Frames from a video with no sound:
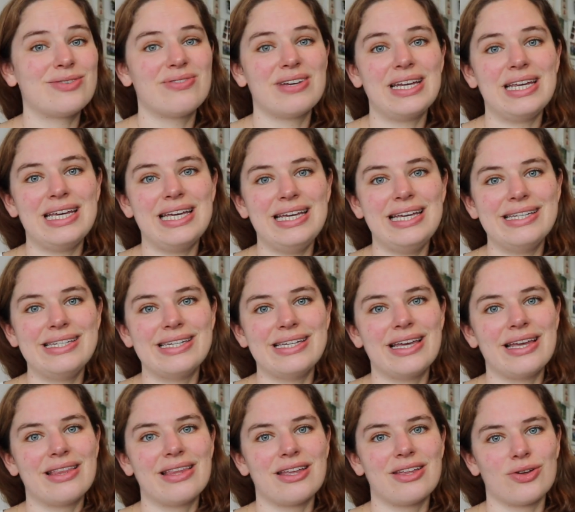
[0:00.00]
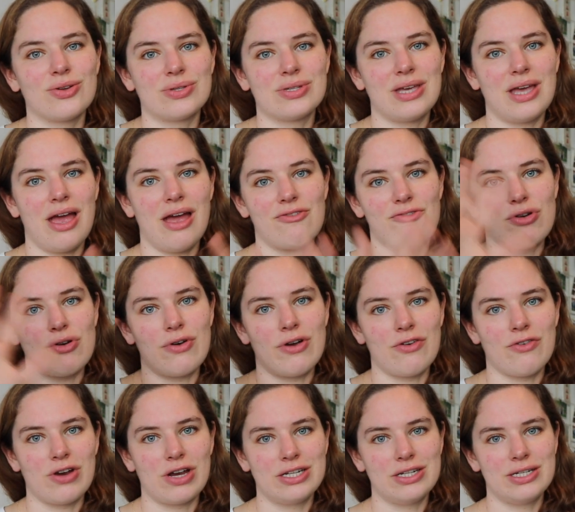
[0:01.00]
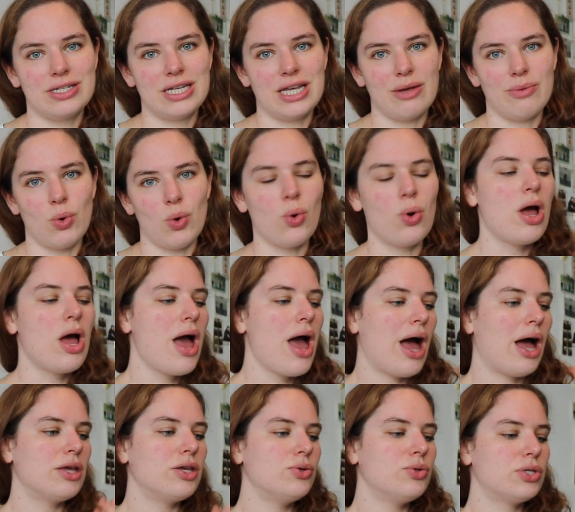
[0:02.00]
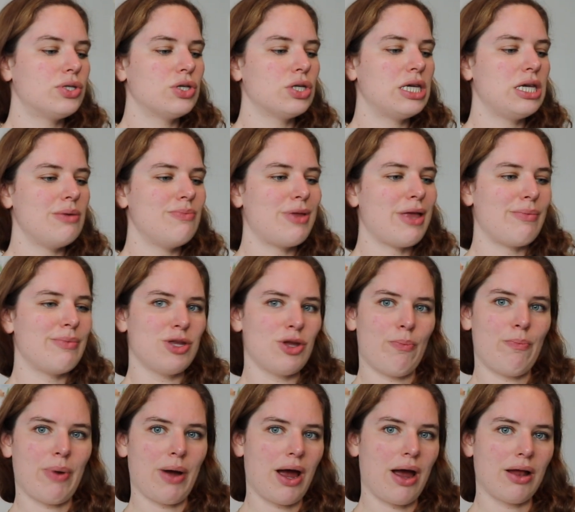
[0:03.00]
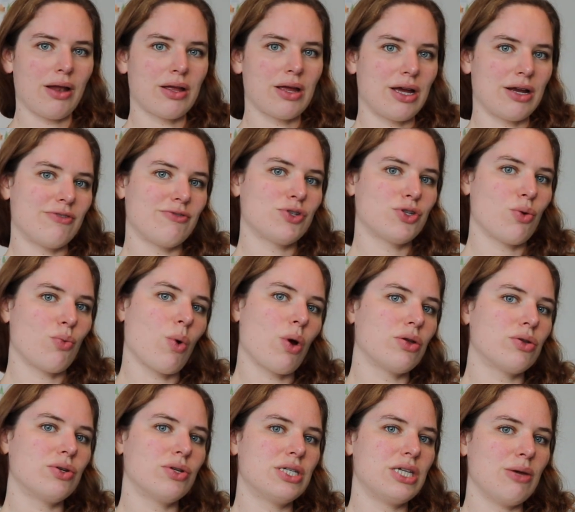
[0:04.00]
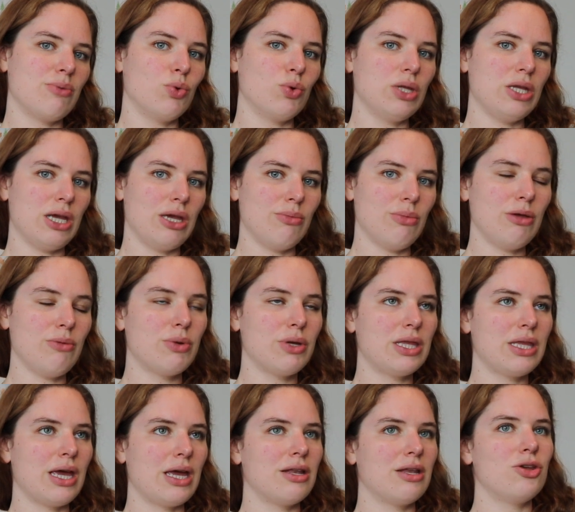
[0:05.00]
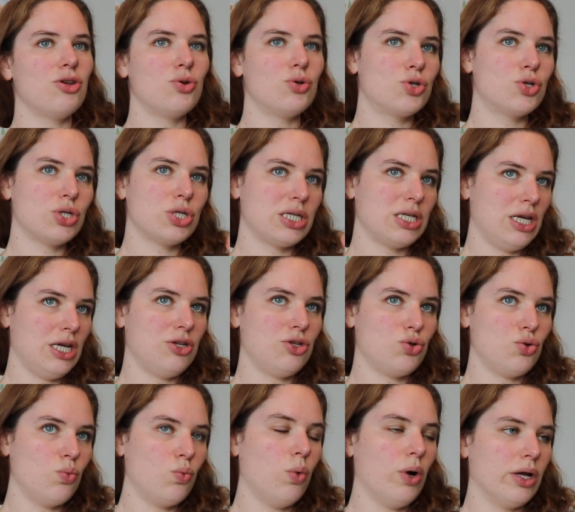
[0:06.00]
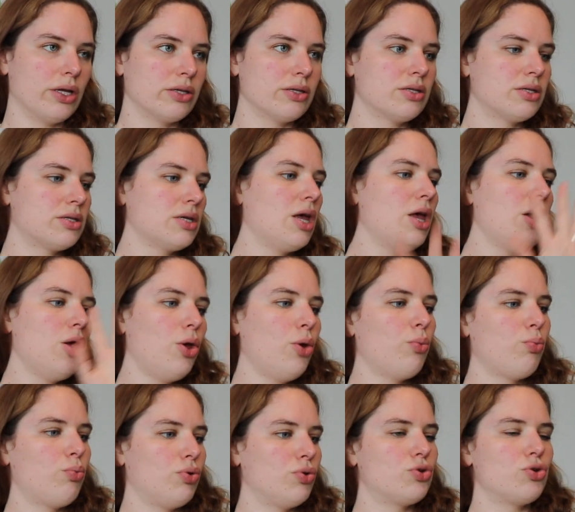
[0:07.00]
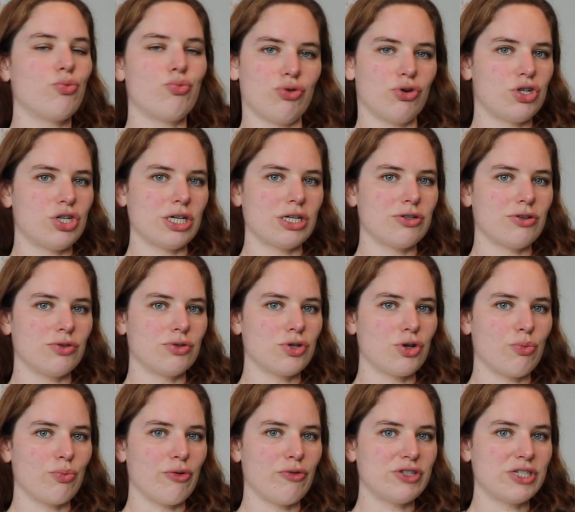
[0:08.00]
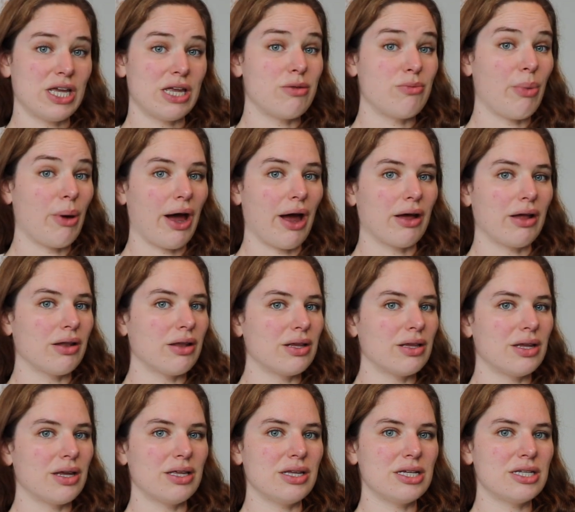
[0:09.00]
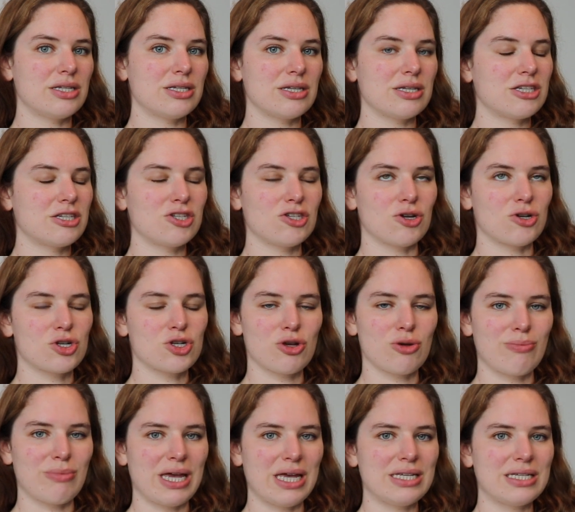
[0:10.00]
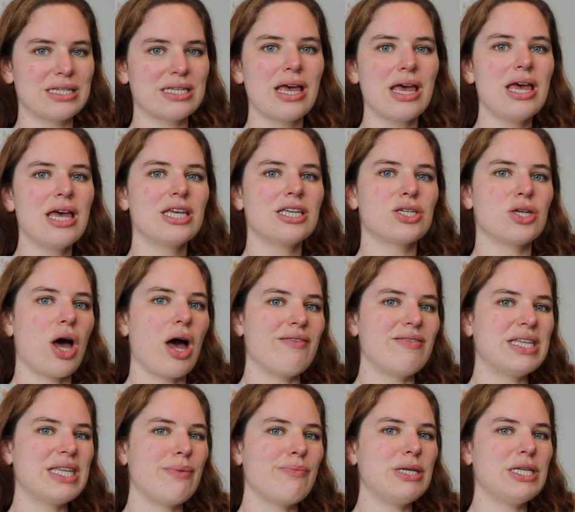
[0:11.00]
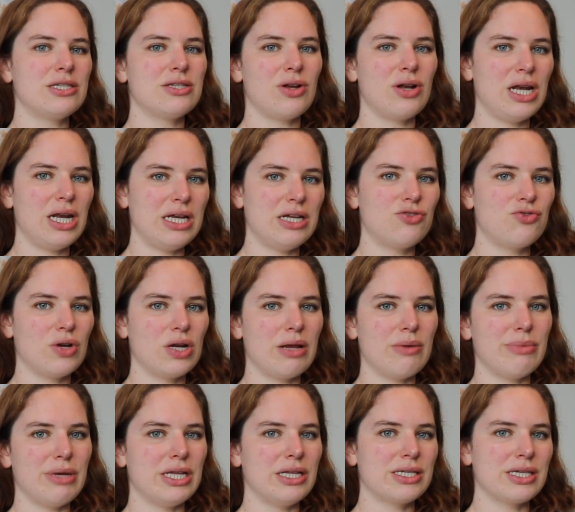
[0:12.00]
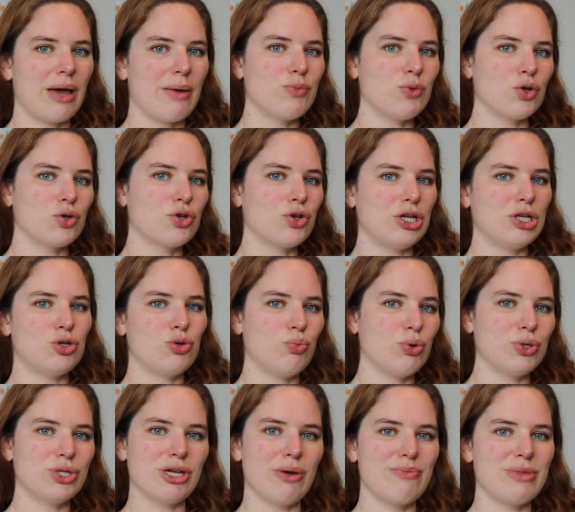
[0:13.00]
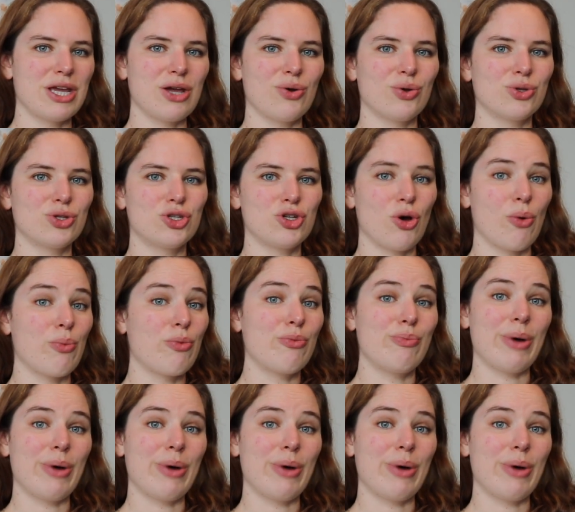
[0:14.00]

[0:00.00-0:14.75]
really easy, and they're not everywhere around the table. I used to keep them in a pile kind of somewhere on the table near me, but then you just need to once put your project on top of said pile, and then it's such a mess. So having them in the lid really means I'm not going to put something on top